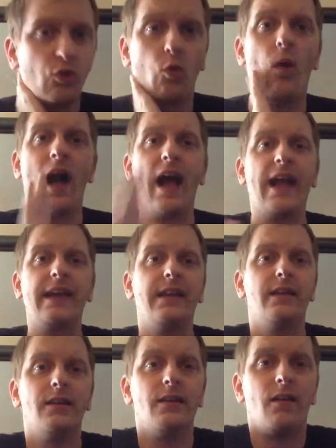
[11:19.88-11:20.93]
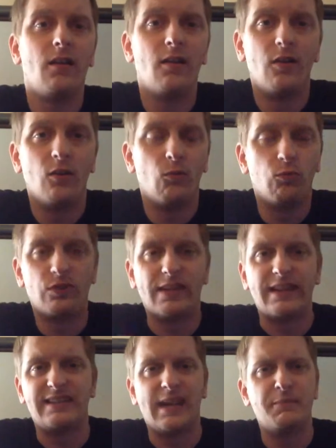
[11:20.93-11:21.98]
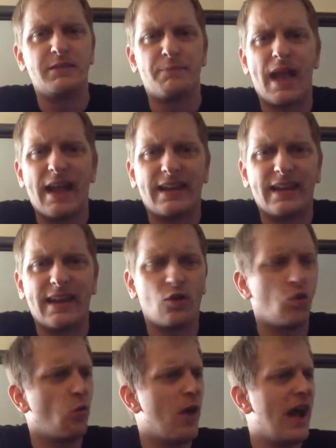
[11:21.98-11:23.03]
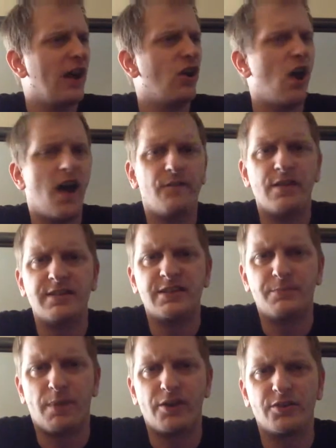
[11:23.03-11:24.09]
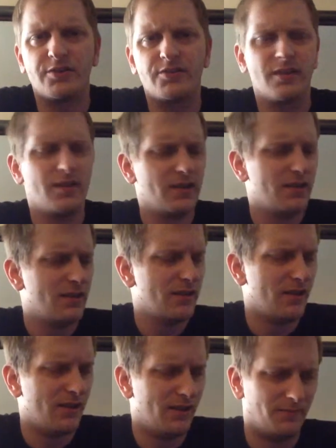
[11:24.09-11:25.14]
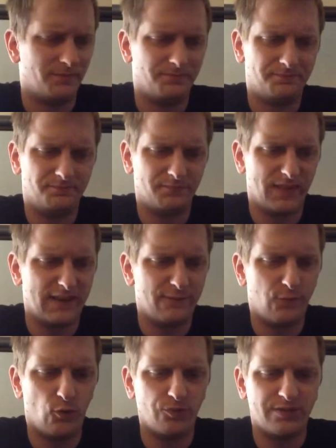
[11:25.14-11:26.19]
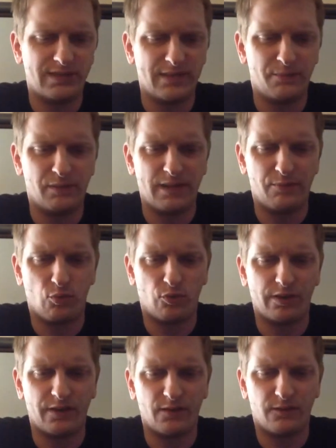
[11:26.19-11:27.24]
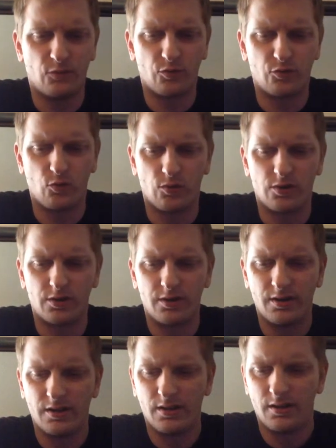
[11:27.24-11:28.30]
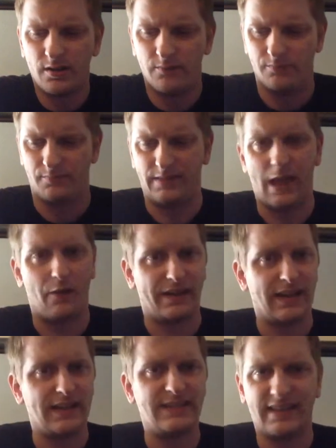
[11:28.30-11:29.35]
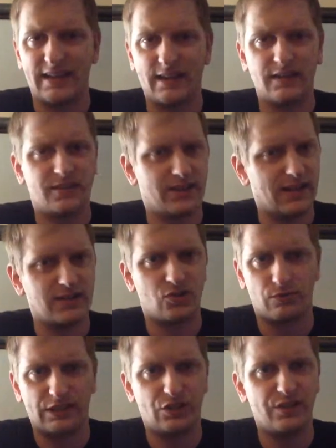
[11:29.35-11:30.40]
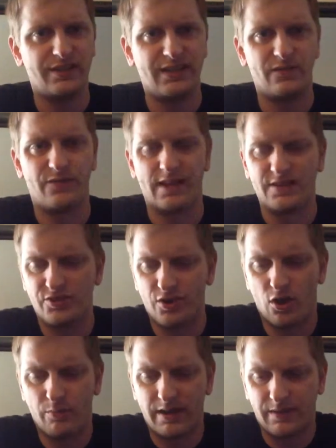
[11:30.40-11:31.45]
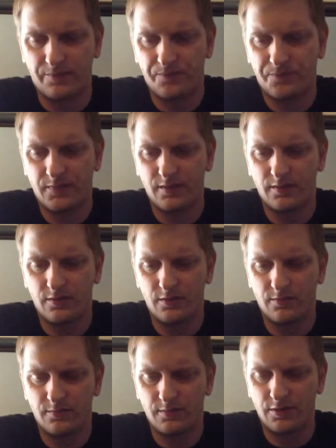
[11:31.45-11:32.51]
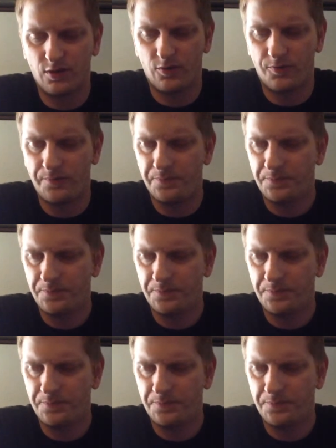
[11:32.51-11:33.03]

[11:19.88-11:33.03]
know why we're letting teams back in. I don't know why our offense sputters. Nick Foles did play poorly in the fourth quarter. Now again, it's against a really good defense. So I mean, you know,